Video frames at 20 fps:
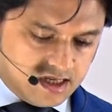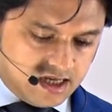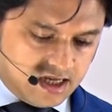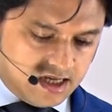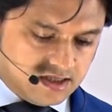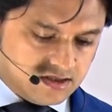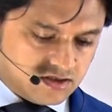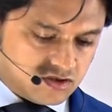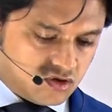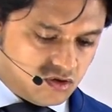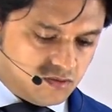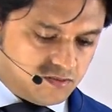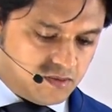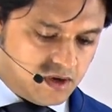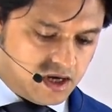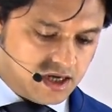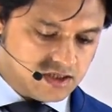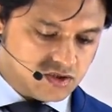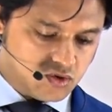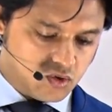and
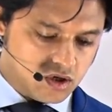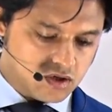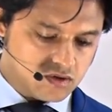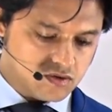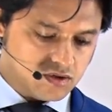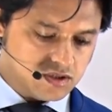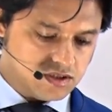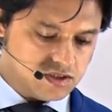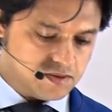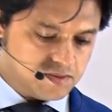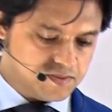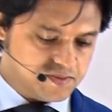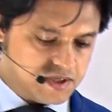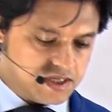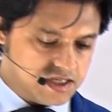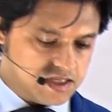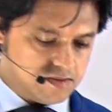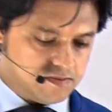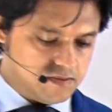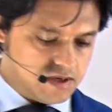combined oral contraceptive
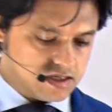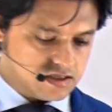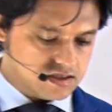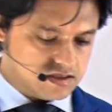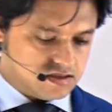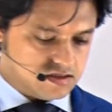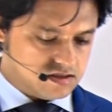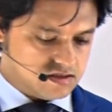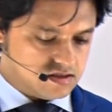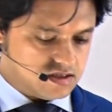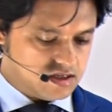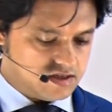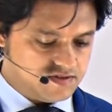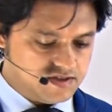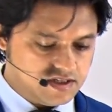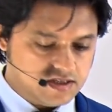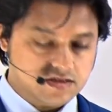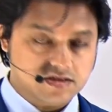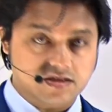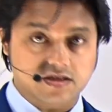pill, but the
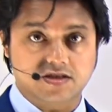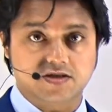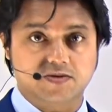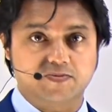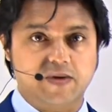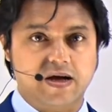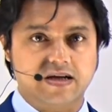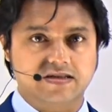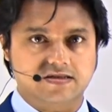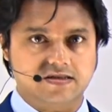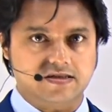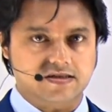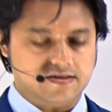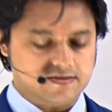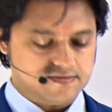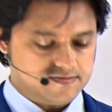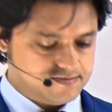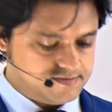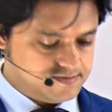evidence is patchy.